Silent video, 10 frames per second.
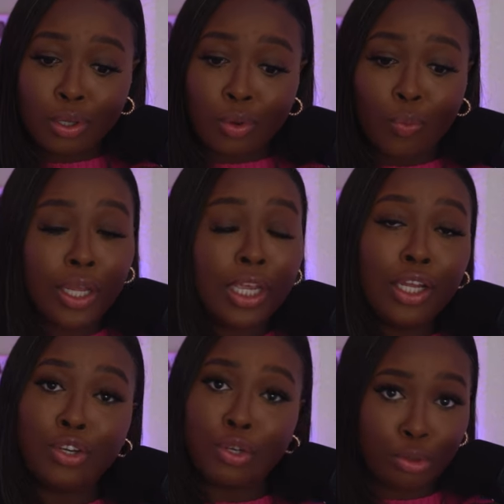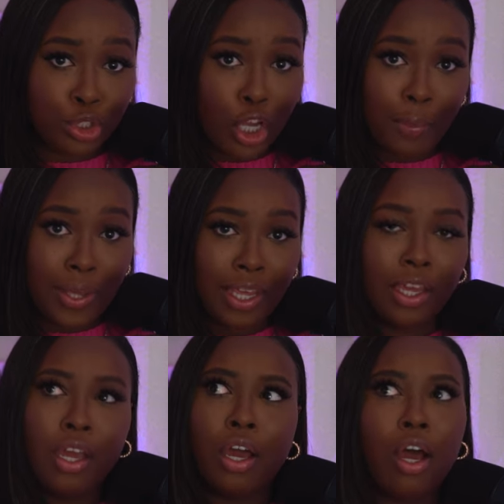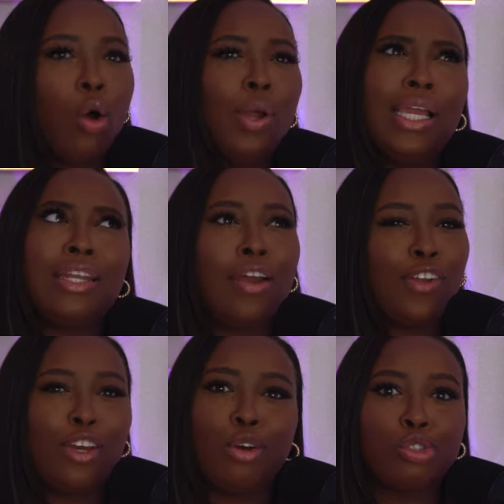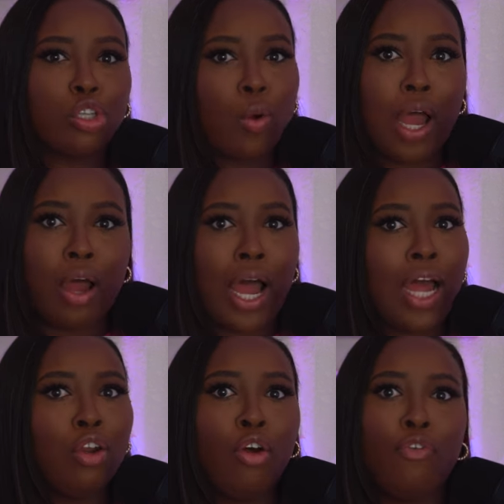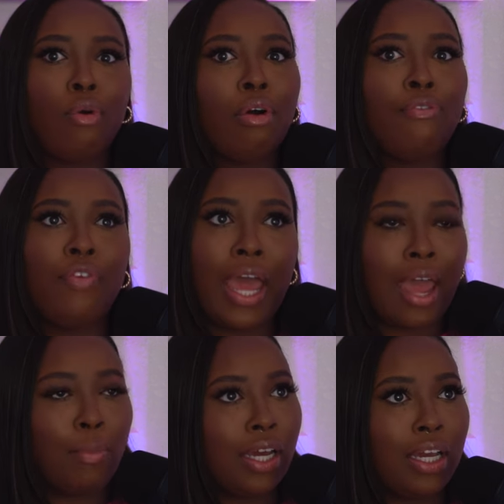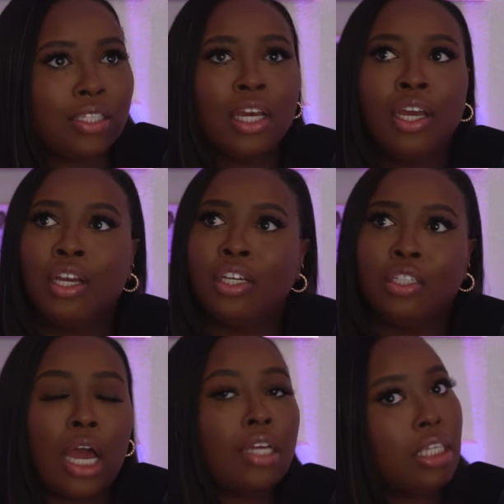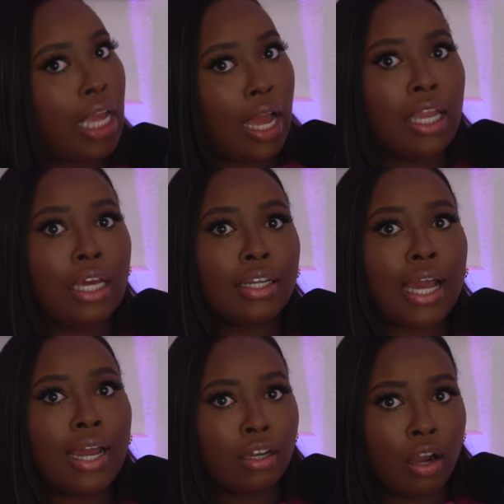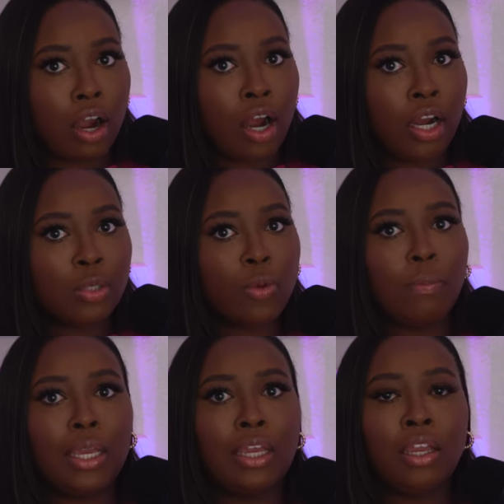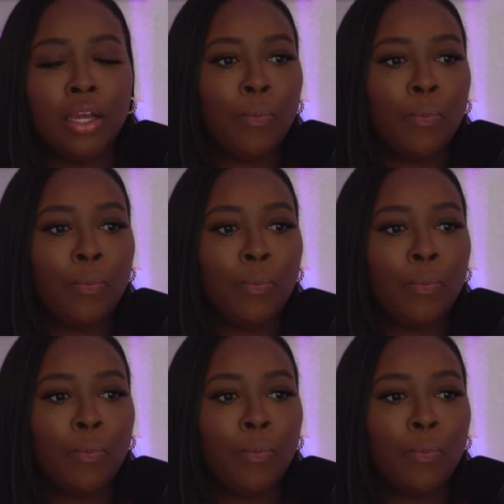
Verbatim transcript: show me, oh, he definitely gonna show out. I know for a fact, because y'all see how he aligned the cards with me